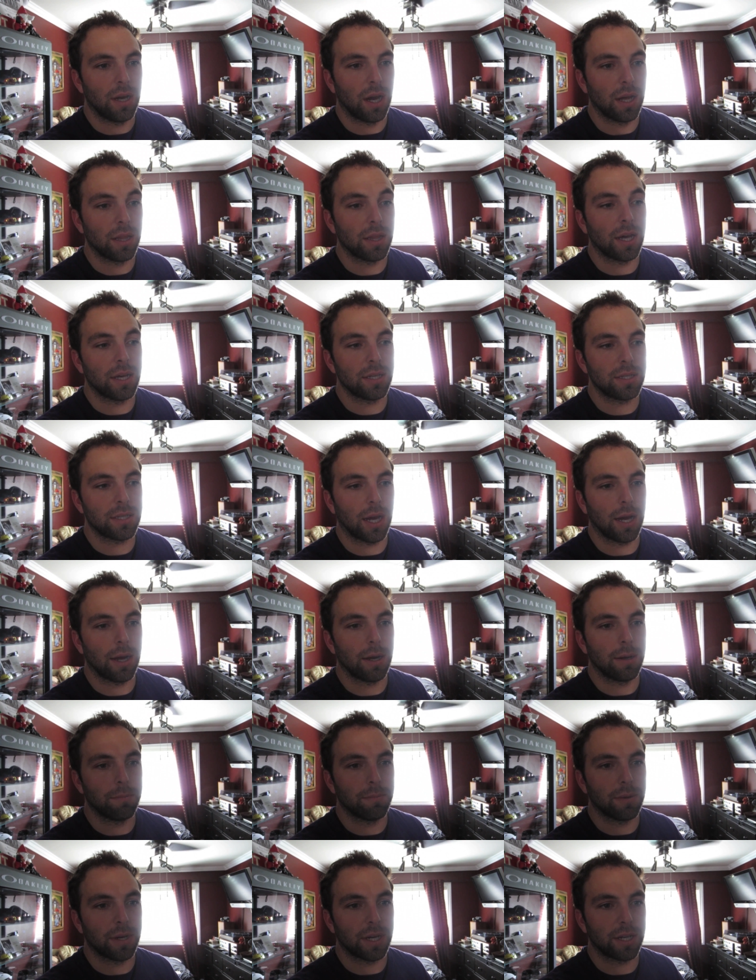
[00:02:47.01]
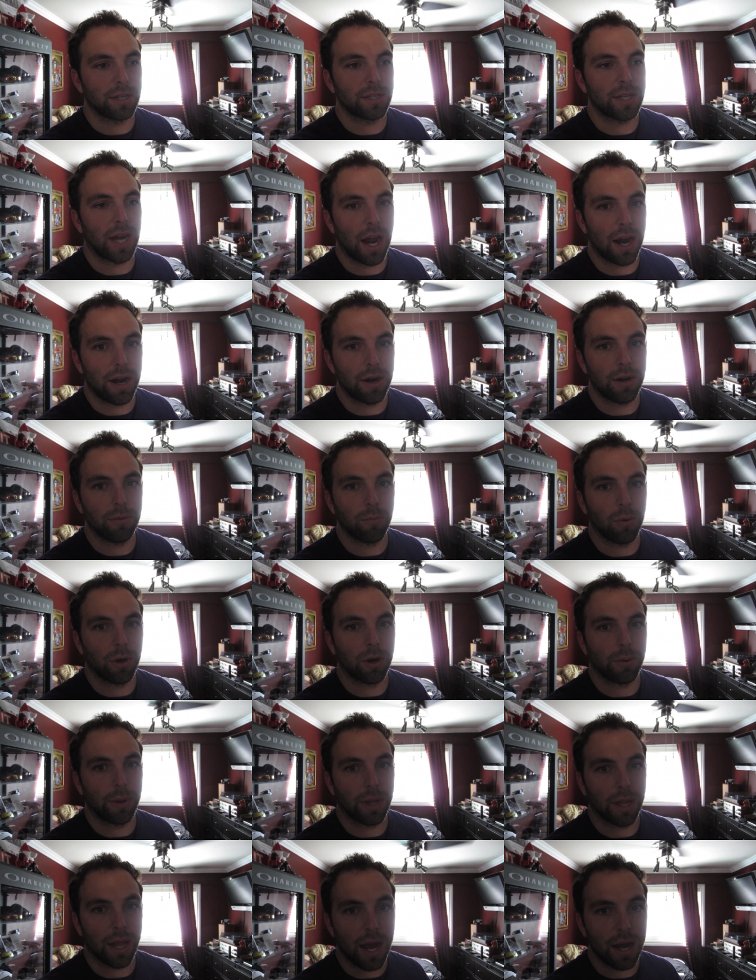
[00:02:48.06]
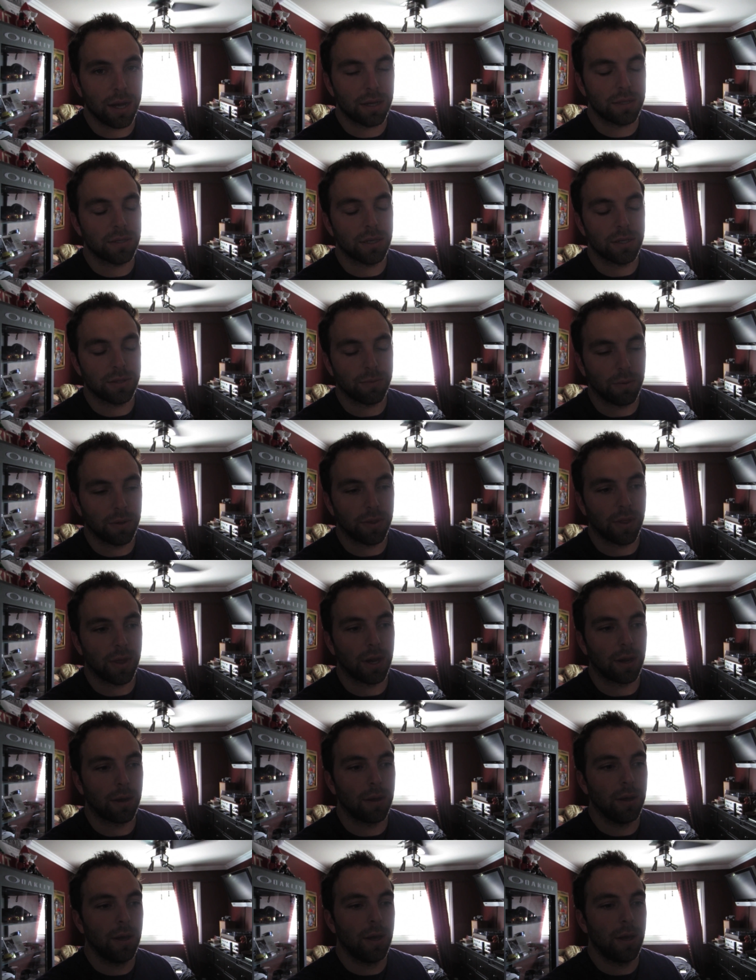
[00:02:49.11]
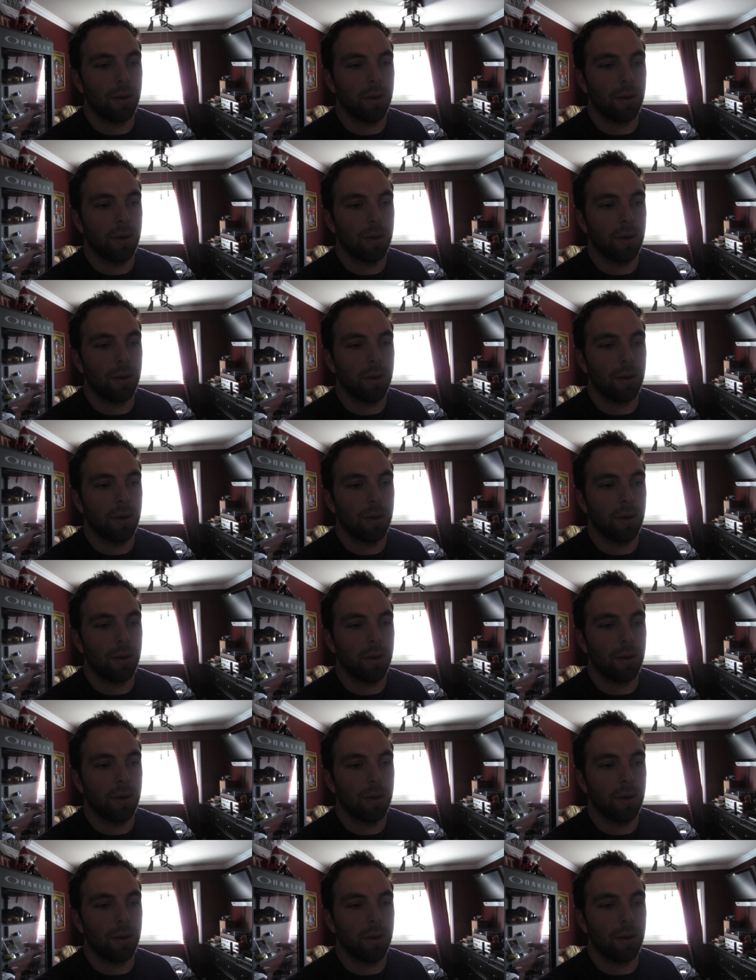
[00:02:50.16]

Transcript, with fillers: unless I'm like tired and want to relax. That's one thing.